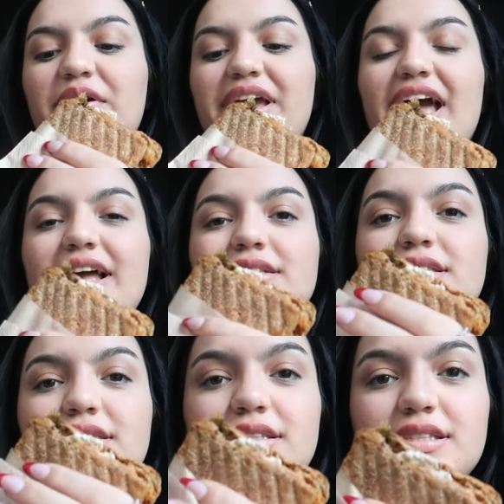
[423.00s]
Okay, guys,
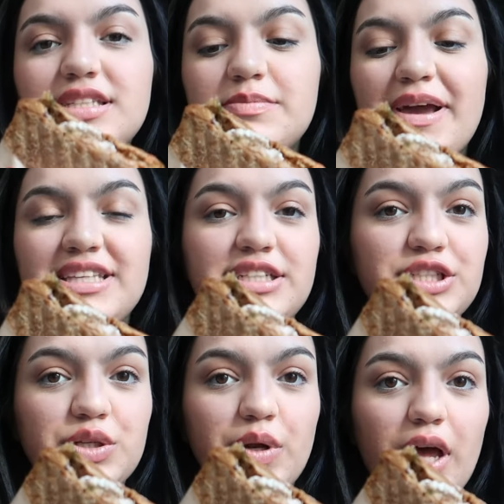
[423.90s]
the
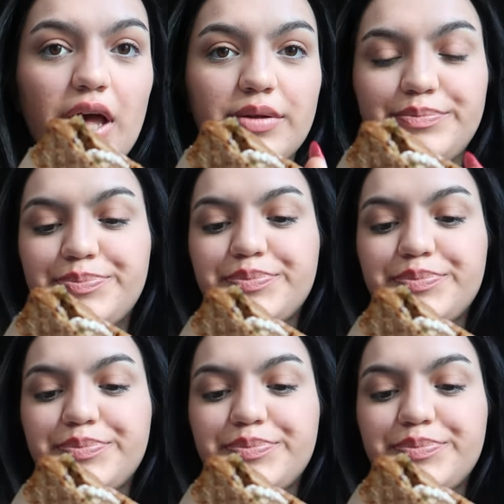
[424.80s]
spicy tuna.